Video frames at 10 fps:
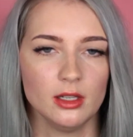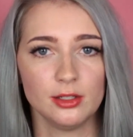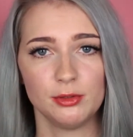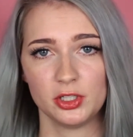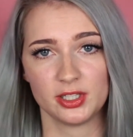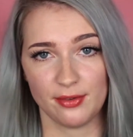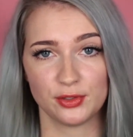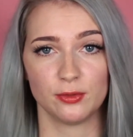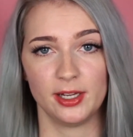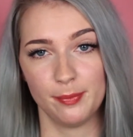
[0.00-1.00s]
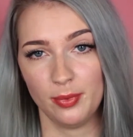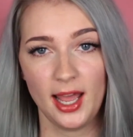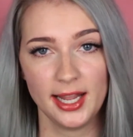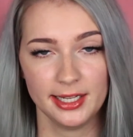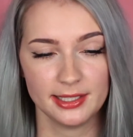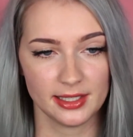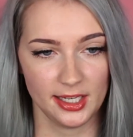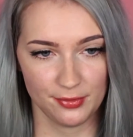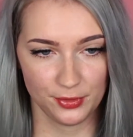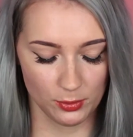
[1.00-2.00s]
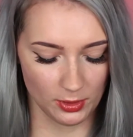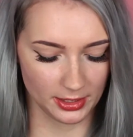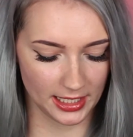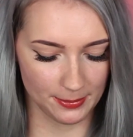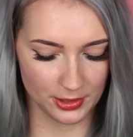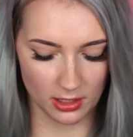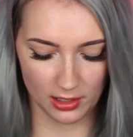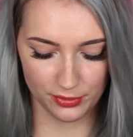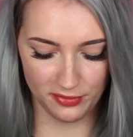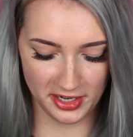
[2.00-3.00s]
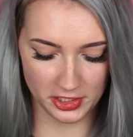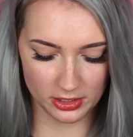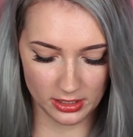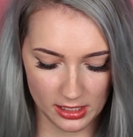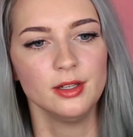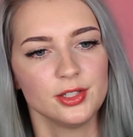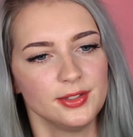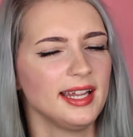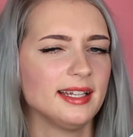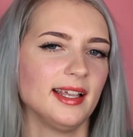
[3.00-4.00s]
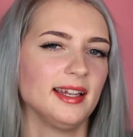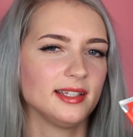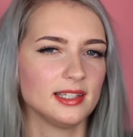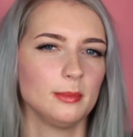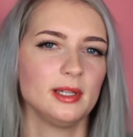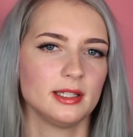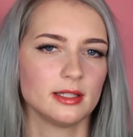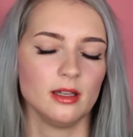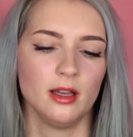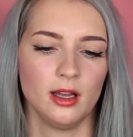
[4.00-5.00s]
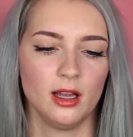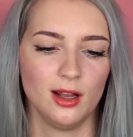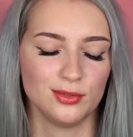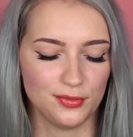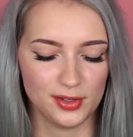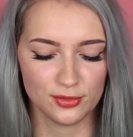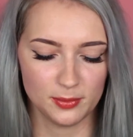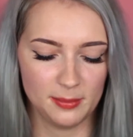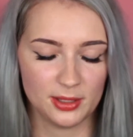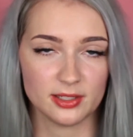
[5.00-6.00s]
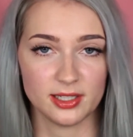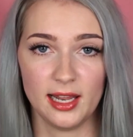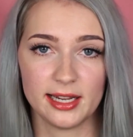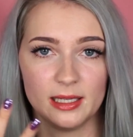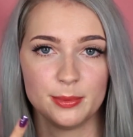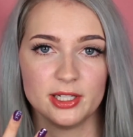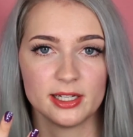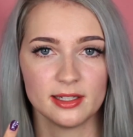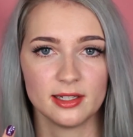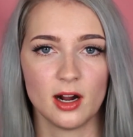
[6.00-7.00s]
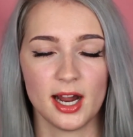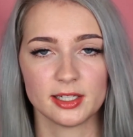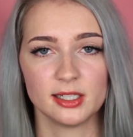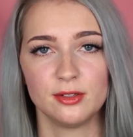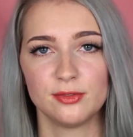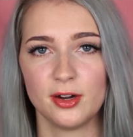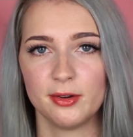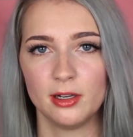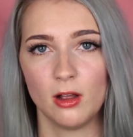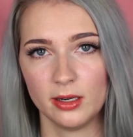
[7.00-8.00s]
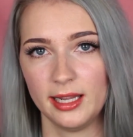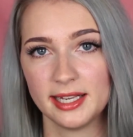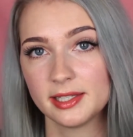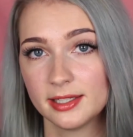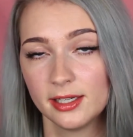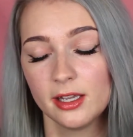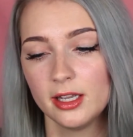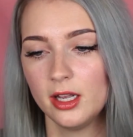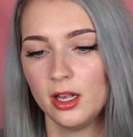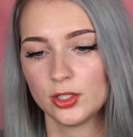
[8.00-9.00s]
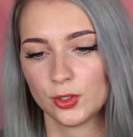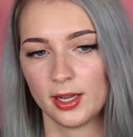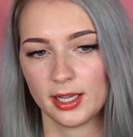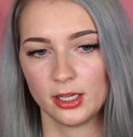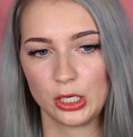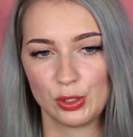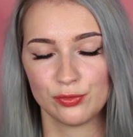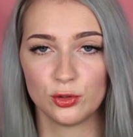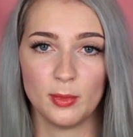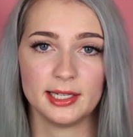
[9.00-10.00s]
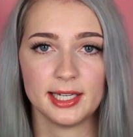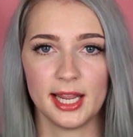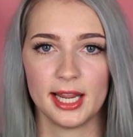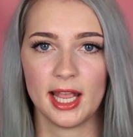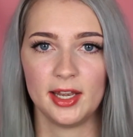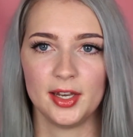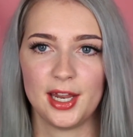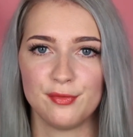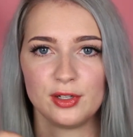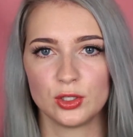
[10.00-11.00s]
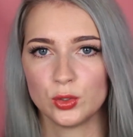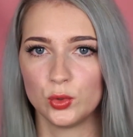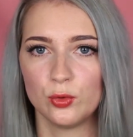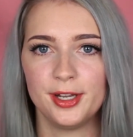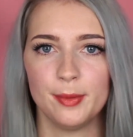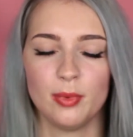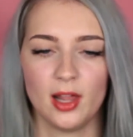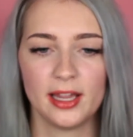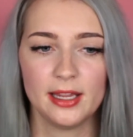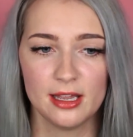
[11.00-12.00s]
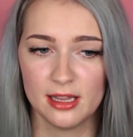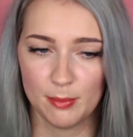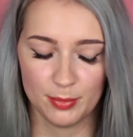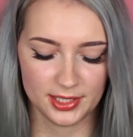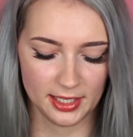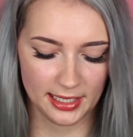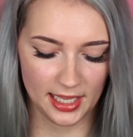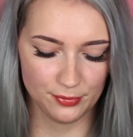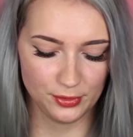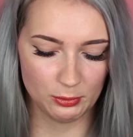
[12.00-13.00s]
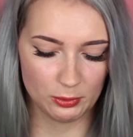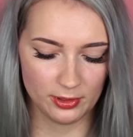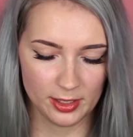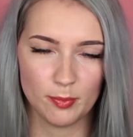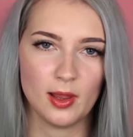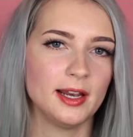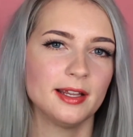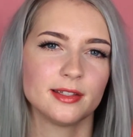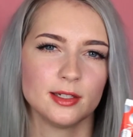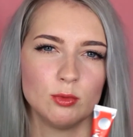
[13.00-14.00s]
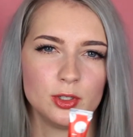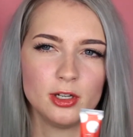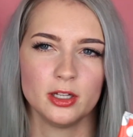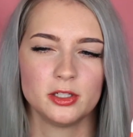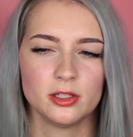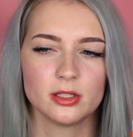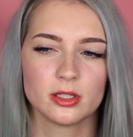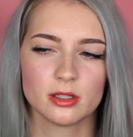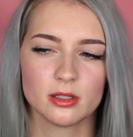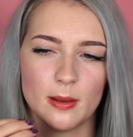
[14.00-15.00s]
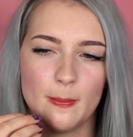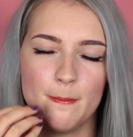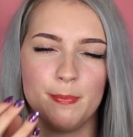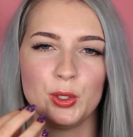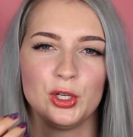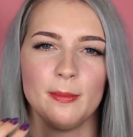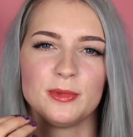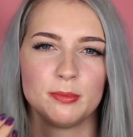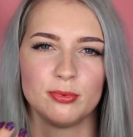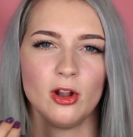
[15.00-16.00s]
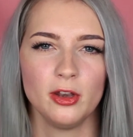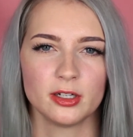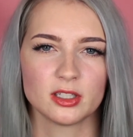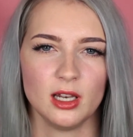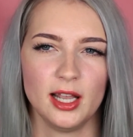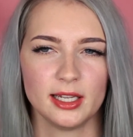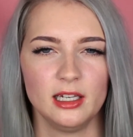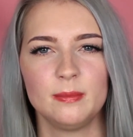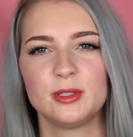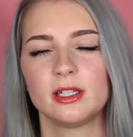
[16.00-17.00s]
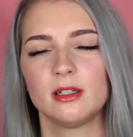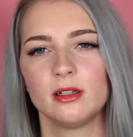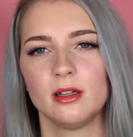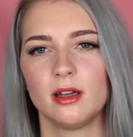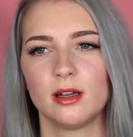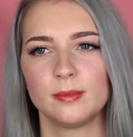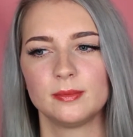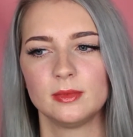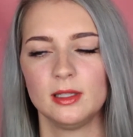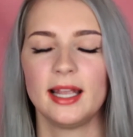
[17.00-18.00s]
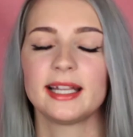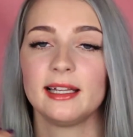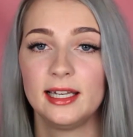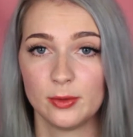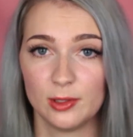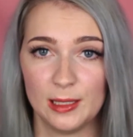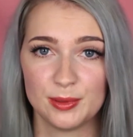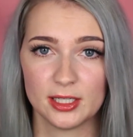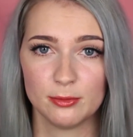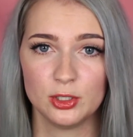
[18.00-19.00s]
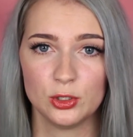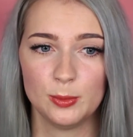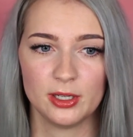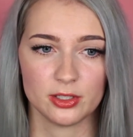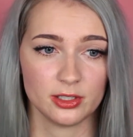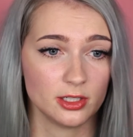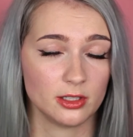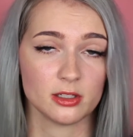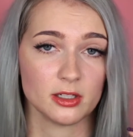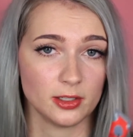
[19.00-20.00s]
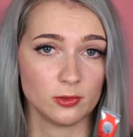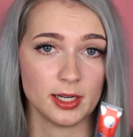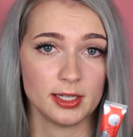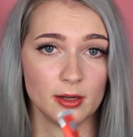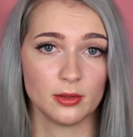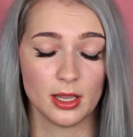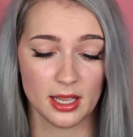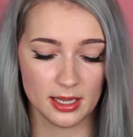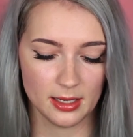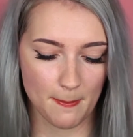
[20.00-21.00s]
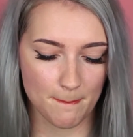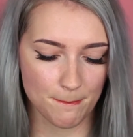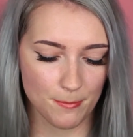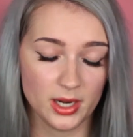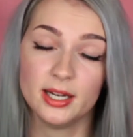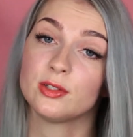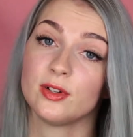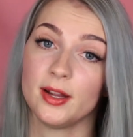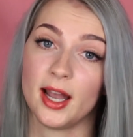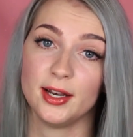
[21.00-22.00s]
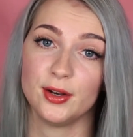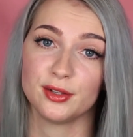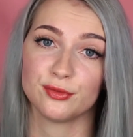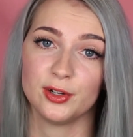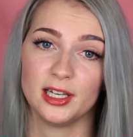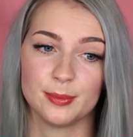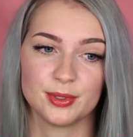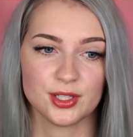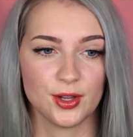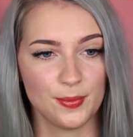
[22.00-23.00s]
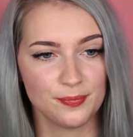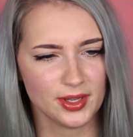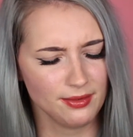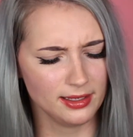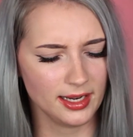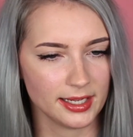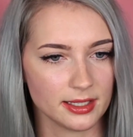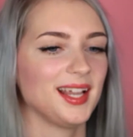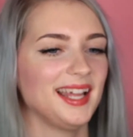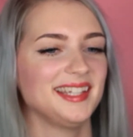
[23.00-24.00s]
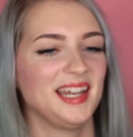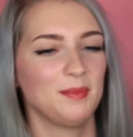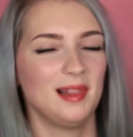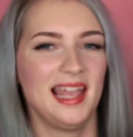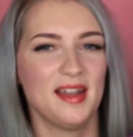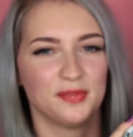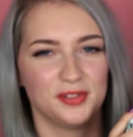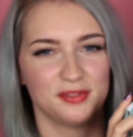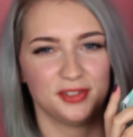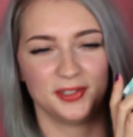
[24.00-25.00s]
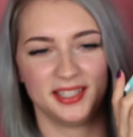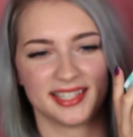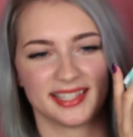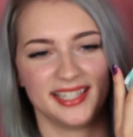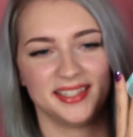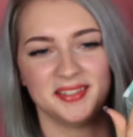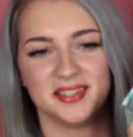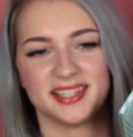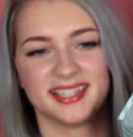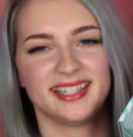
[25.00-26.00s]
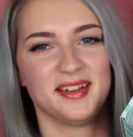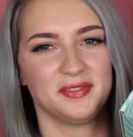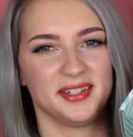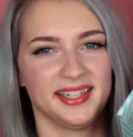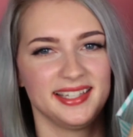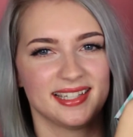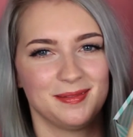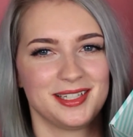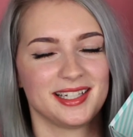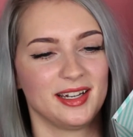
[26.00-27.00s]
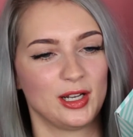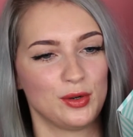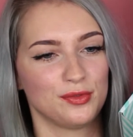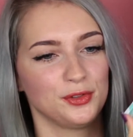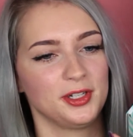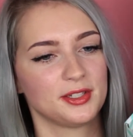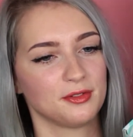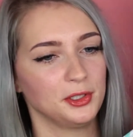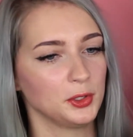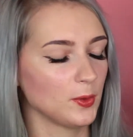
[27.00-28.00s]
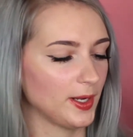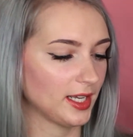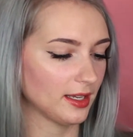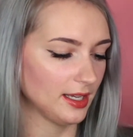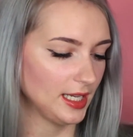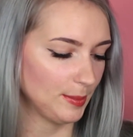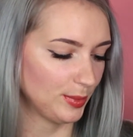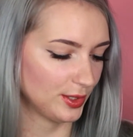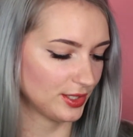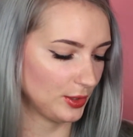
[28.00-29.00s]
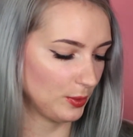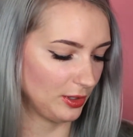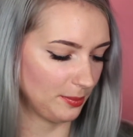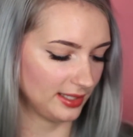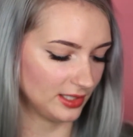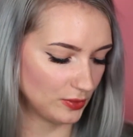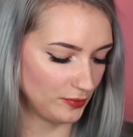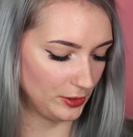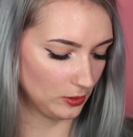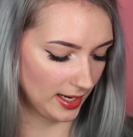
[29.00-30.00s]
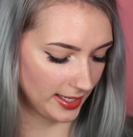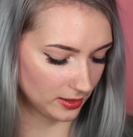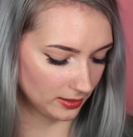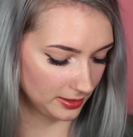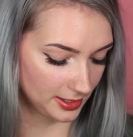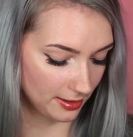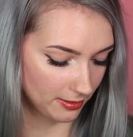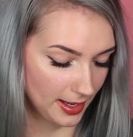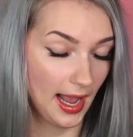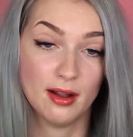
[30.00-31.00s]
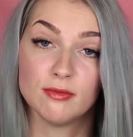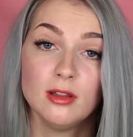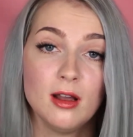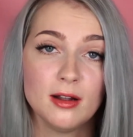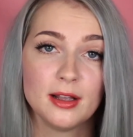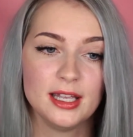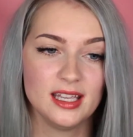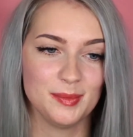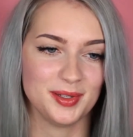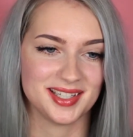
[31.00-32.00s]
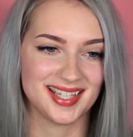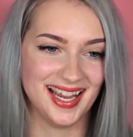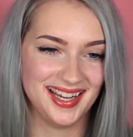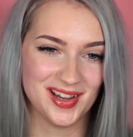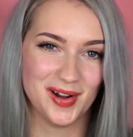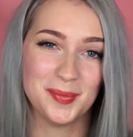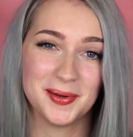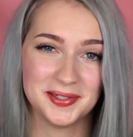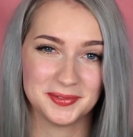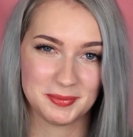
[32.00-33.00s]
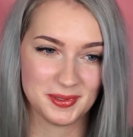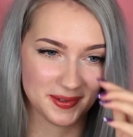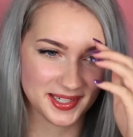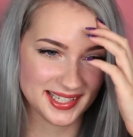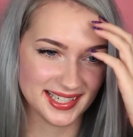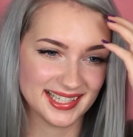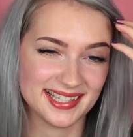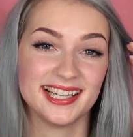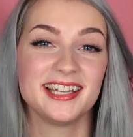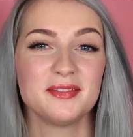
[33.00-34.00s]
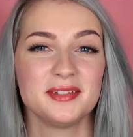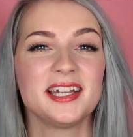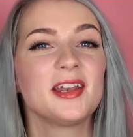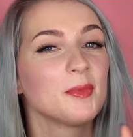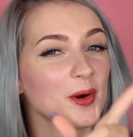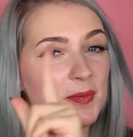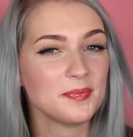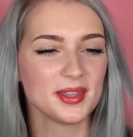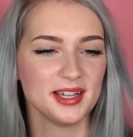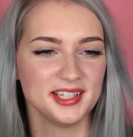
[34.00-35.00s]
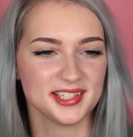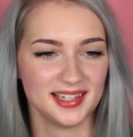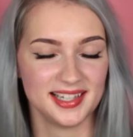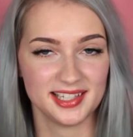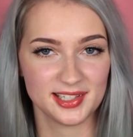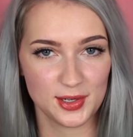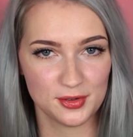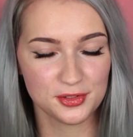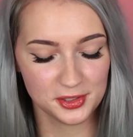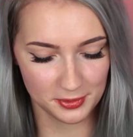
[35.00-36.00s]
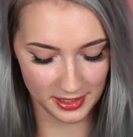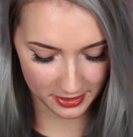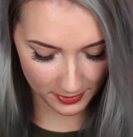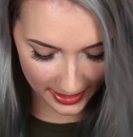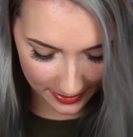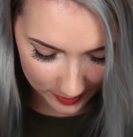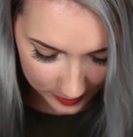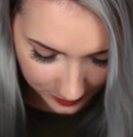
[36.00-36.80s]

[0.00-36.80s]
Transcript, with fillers: You would just have to reapply it if you want to keep the color fresh. So that, is a bit uh, of a thing for me, because I like lipsticks that are actually very long lasting. So I can go through my day and not having to reapply. But then again, if you would reapply this, it would not just build up the products like a lipstick um, like a liquid lipstick would do, because this does not dry down. But it's very hydrating for your lips, so I really like it. And then I'm left with all these little stuffies, so I'm just gonna go through this real quick, because I don't want to make this video like a year and a half long, because then nobody would be watching at the end of it anymore. So let's just go through it really quick.